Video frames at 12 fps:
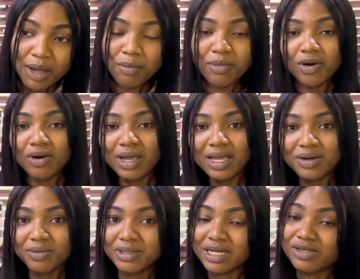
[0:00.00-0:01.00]
but
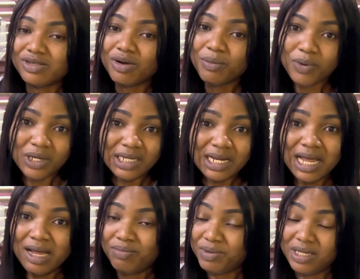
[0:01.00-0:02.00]
anyways at some point the
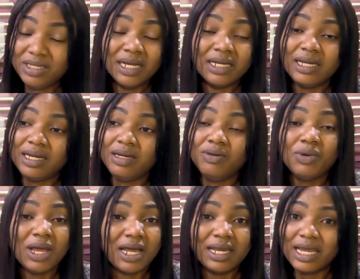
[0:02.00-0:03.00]
car picked and then we
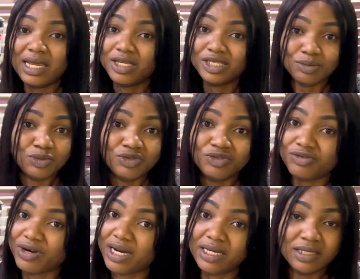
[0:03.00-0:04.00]
had like a smooth
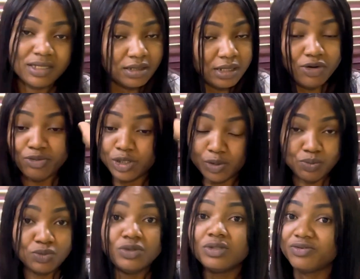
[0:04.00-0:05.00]
rise
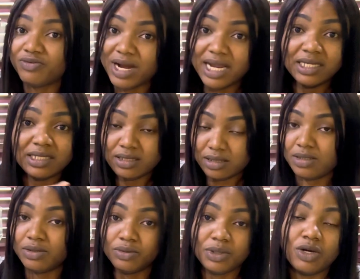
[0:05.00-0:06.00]
smooth ride
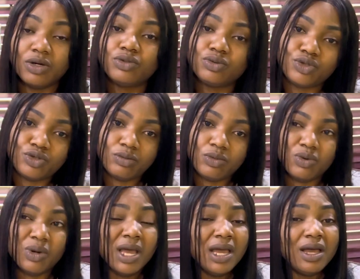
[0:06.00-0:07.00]
till we got to Osogbo.
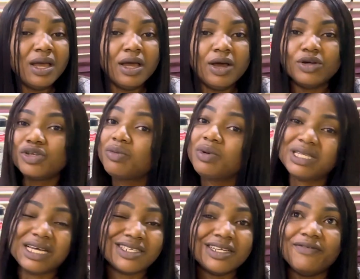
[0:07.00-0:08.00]
Osogbo is
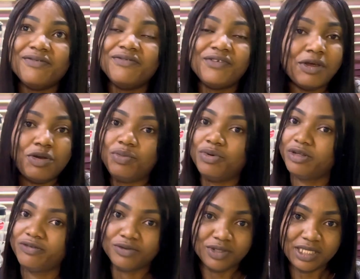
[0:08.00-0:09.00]
actually a very
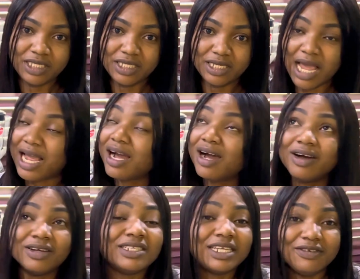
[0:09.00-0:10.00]
beautiful city. I
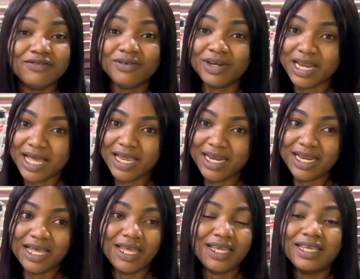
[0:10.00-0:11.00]
can't even lie,
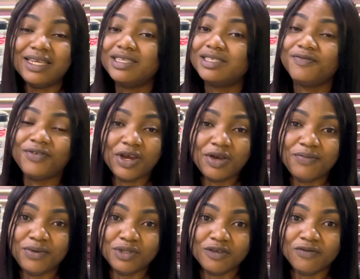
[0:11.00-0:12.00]
like it's very
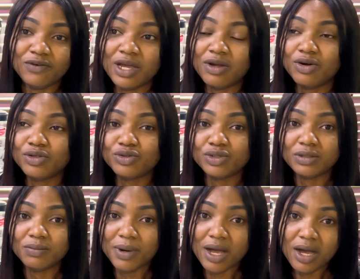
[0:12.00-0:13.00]
beautiful. I got to the
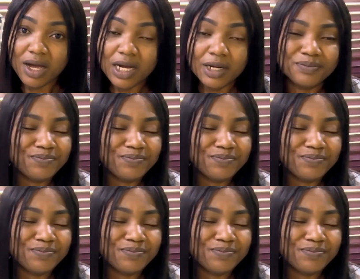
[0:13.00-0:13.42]
park,